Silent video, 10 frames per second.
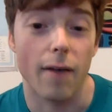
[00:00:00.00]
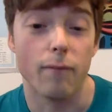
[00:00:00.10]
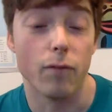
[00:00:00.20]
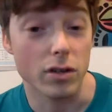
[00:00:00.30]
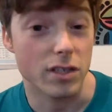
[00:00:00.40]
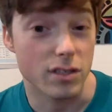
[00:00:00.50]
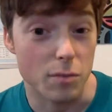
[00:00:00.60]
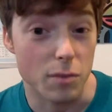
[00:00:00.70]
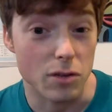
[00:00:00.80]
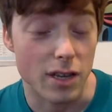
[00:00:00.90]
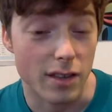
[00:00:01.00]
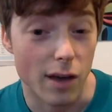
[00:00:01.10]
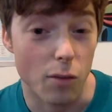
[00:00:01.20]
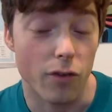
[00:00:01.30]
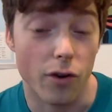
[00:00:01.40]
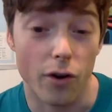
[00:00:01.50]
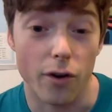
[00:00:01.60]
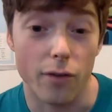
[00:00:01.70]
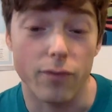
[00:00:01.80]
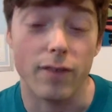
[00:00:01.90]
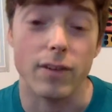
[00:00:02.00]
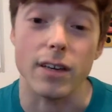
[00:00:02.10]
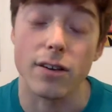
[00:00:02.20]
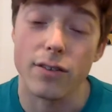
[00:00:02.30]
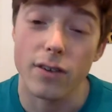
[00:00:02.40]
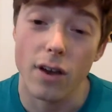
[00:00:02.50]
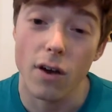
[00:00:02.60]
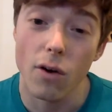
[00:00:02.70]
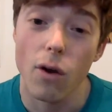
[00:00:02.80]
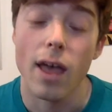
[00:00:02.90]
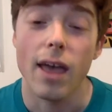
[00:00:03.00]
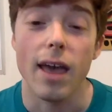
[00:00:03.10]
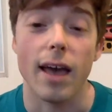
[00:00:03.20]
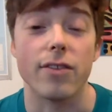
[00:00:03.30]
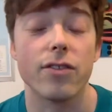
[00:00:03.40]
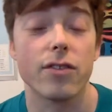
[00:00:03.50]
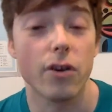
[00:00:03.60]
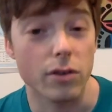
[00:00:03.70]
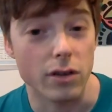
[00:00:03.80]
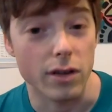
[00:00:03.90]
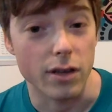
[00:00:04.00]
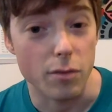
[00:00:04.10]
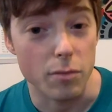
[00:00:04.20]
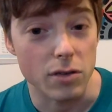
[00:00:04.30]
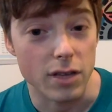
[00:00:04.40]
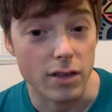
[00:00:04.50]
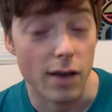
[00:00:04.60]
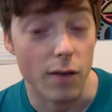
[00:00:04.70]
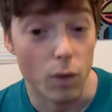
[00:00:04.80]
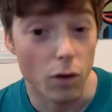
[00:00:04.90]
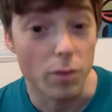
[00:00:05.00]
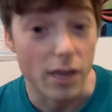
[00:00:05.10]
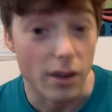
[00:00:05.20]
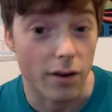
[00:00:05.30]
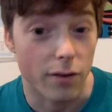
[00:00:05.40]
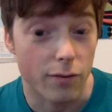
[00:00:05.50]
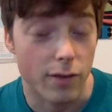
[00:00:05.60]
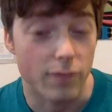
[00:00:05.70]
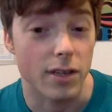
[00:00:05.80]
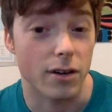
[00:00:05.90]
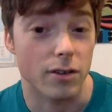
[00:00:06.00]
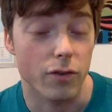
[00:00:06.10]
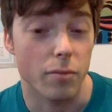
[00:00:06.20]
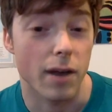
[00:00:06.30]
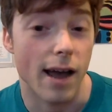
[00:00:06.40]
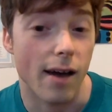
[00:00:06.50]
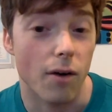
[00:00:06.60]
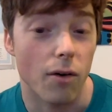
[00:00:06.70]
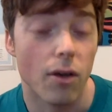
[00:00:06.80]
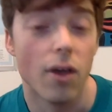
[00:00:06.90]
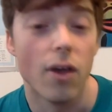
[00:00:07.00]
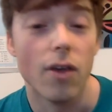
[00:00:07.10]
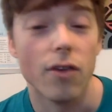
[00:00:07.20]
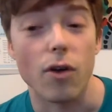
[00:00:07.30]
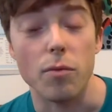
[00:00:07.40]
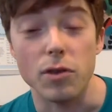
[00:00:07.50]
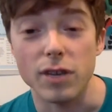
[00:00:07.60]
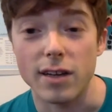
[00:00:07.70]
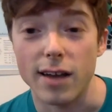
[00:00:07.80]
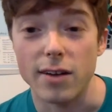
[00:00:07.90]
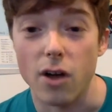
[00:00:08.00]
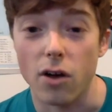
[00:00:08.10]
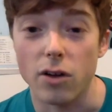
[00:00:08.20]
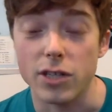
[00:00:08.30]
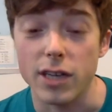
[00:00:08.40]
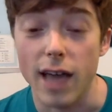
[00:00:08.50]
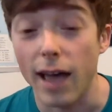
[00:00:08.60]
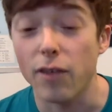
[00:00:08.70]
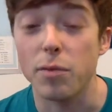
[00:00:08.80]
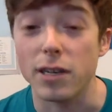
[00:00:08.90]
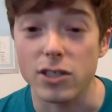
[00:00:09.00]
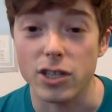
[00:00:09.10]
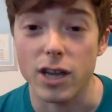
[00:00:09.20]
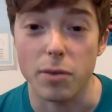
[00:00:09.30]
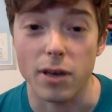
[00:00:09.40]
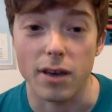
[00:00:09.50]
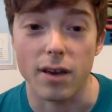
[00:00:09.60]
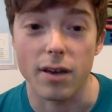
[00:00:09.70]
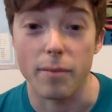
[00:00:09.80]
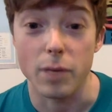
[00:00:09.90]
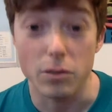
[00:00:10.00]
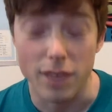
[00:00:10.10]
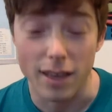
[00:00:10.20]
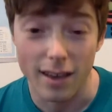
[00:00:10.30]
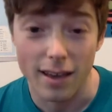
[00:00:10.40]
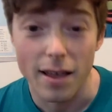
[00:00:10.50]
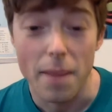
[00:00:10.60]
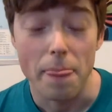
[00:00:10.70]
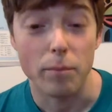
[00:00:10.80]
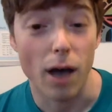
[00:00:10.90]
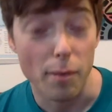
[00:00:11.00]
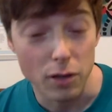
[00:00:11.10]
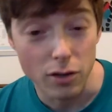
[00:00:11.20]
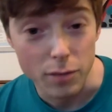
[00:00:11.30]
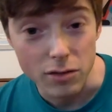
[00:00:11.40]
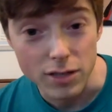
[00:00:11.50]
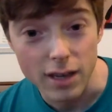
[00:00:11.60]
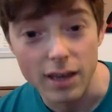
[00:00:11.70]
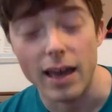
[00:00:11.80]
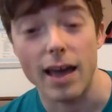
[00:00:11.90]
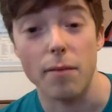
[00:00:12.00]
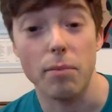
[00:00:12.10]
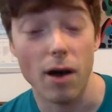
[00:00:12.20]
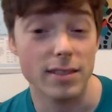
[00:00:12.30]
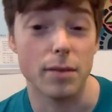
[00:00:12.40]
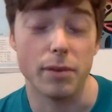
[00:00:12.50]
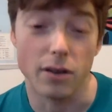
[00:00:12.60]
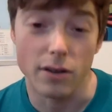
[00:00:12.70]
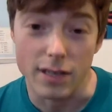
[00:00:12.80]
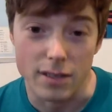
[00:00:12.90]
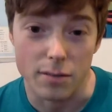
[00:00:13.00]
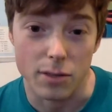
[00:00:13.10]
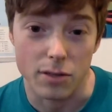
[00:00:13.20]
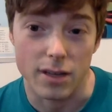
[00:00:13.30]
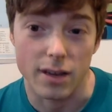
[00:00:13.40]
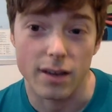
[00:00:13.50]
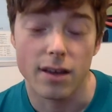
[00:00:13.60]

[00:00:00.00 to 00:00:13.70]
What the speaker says: versus the music that was heard 50 years ago, and certainly the music that will be heard 50 years from now. So, music technology has been shaping music, popular music, and possibilities in music